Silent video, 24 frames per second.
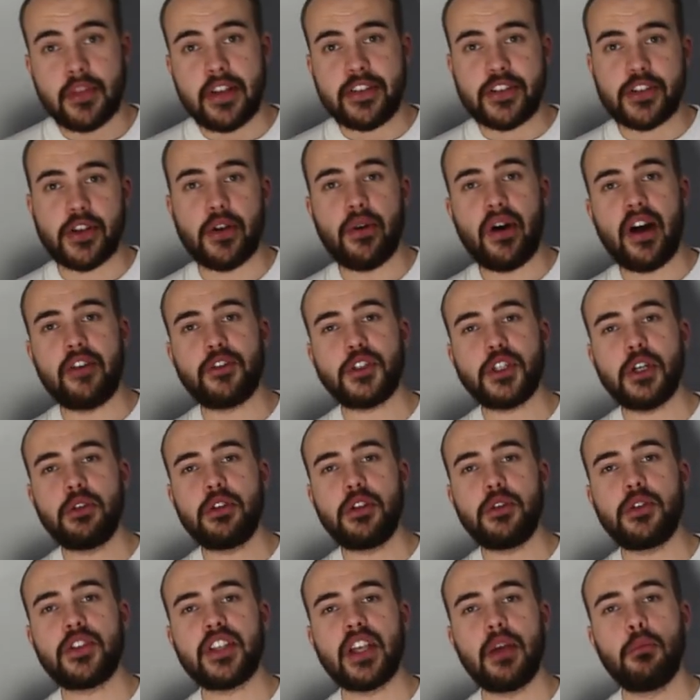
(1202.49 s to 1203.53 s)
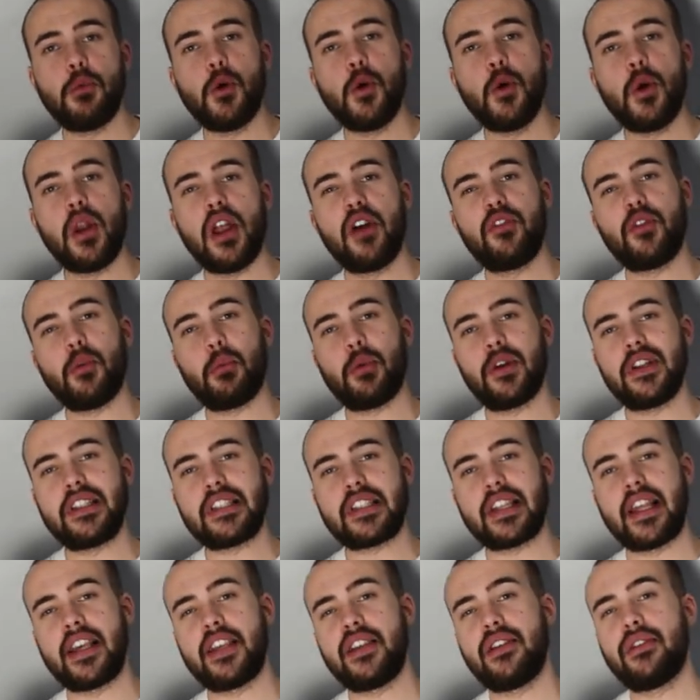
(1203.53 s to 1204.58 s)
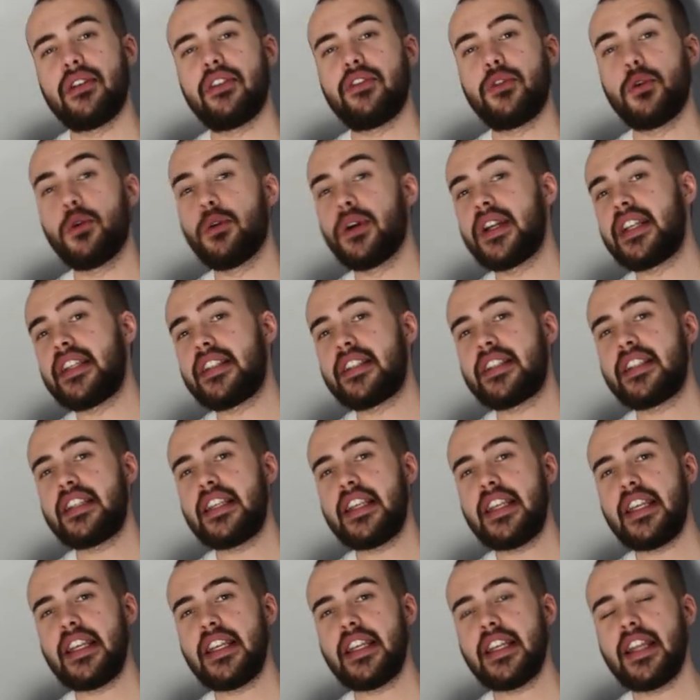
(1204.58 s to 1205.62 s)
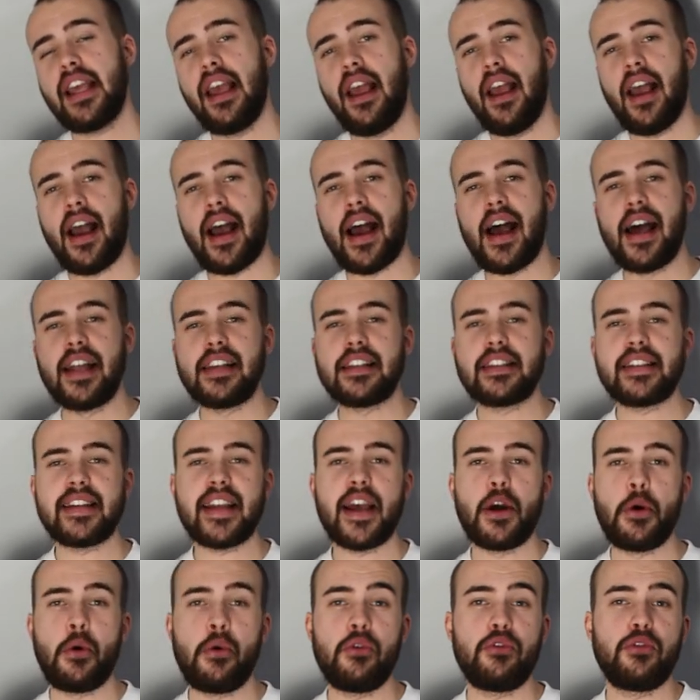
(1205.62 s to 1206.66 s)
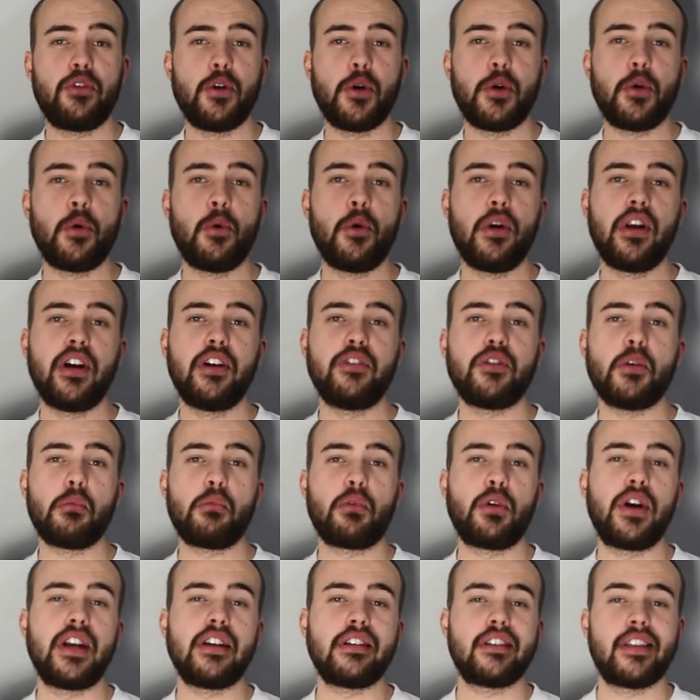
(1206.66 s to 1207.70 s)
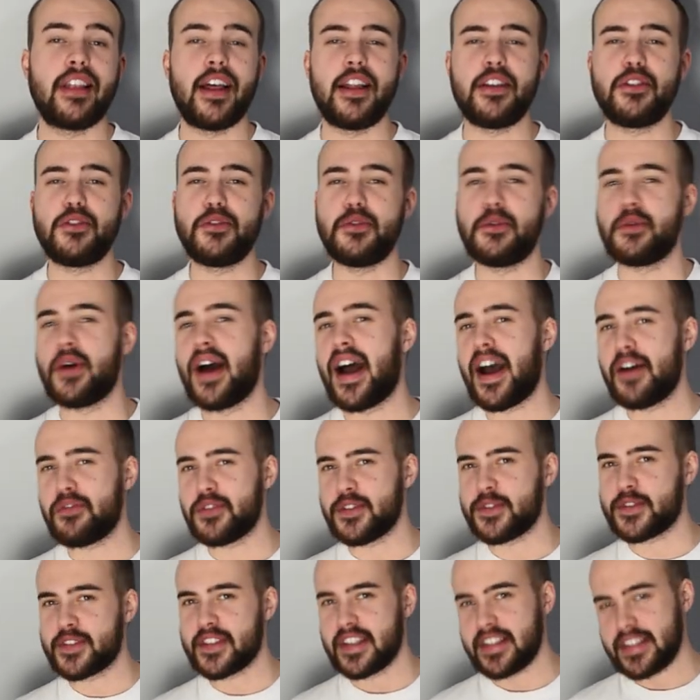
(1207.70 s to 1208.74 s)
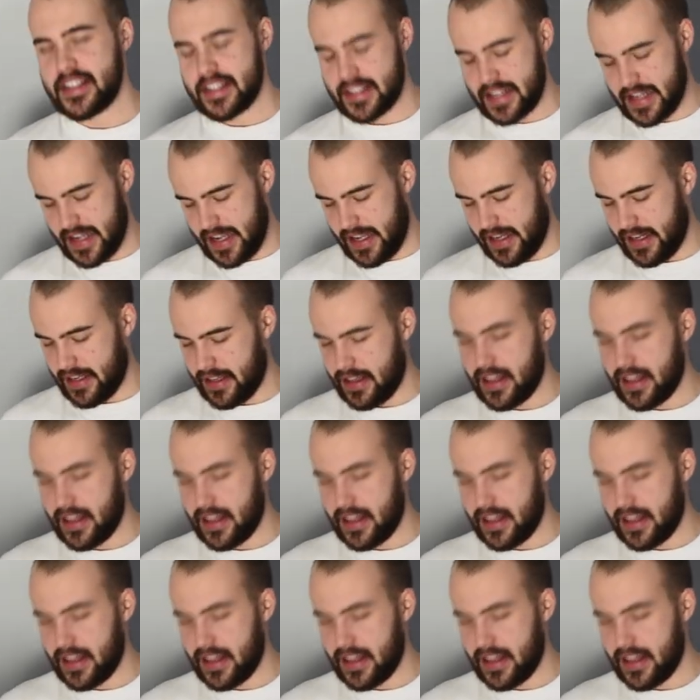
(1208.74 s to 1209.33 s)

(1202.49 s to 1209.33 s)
So I've shown you some all over prints that you have already seen and now for an all over print that you haven't seen.